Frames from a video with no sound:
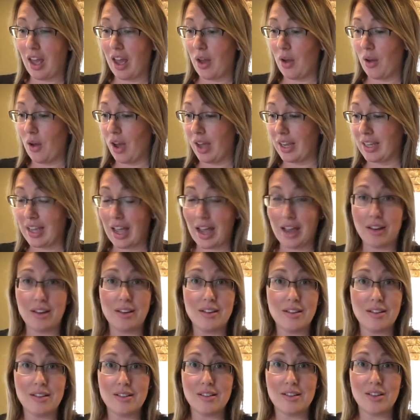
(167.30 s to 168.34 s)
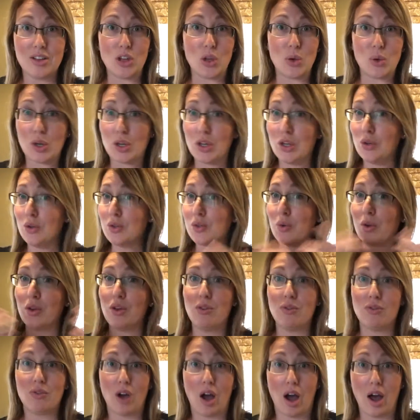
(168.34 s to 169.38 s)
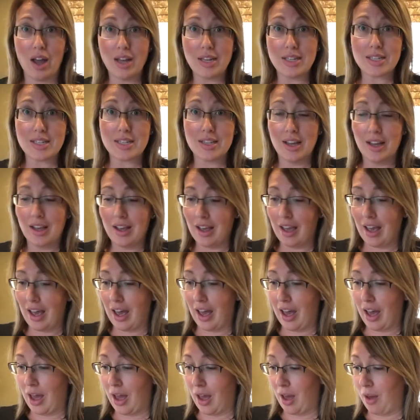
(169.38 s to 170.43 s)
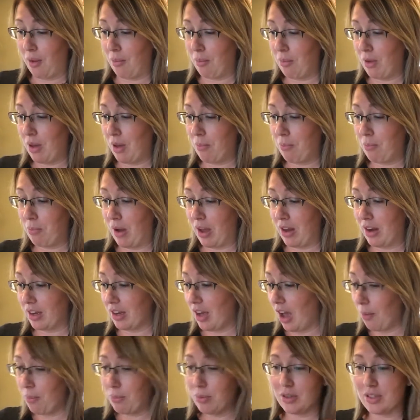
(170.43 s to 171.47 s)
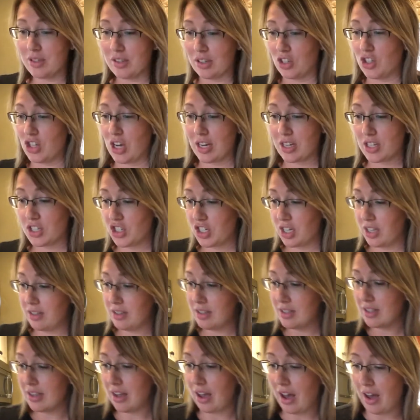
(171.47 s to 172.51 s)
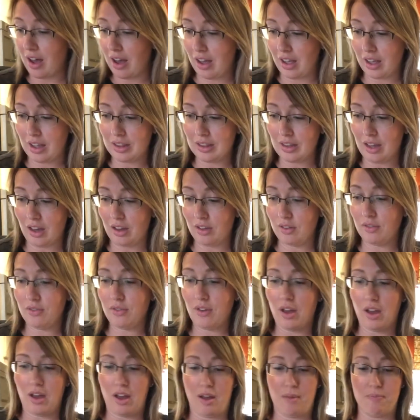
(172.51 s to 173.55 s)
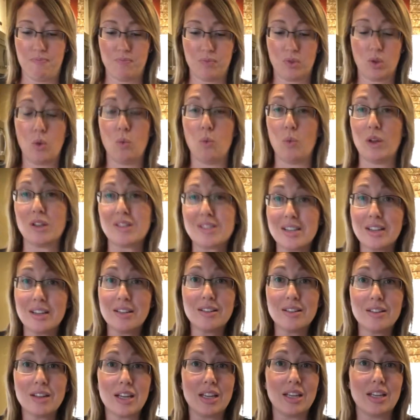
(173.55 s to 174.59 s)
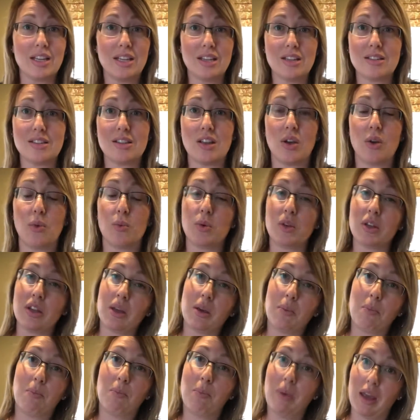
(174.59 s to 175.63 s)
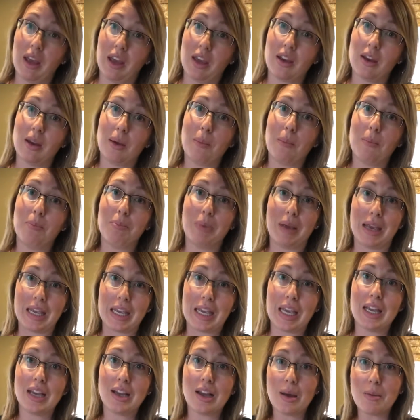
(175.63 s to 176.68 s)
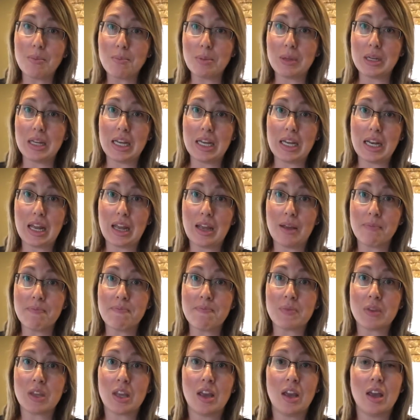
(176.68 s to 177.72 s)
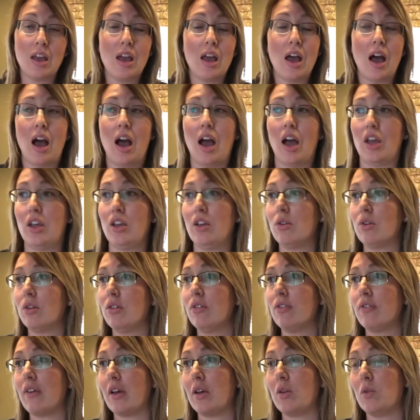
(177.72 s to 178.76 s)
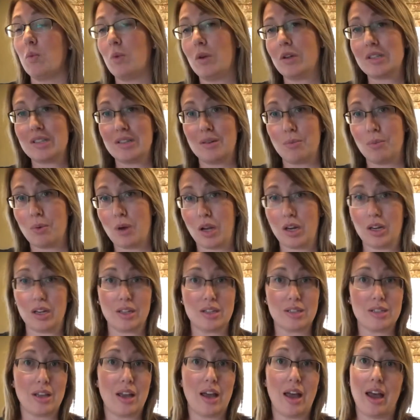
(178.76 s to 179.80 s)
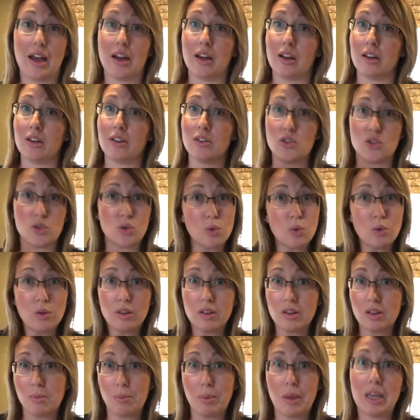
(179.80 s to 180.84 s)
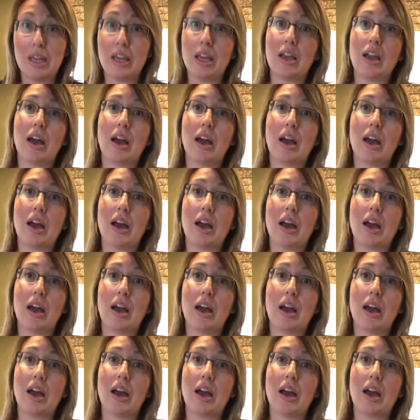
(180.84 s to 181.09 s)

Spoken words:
Again, you can use what you've got, but a couple of suggestions I love. Wilton is a really big baking company name. You can find Wilton products at Jewel in the baking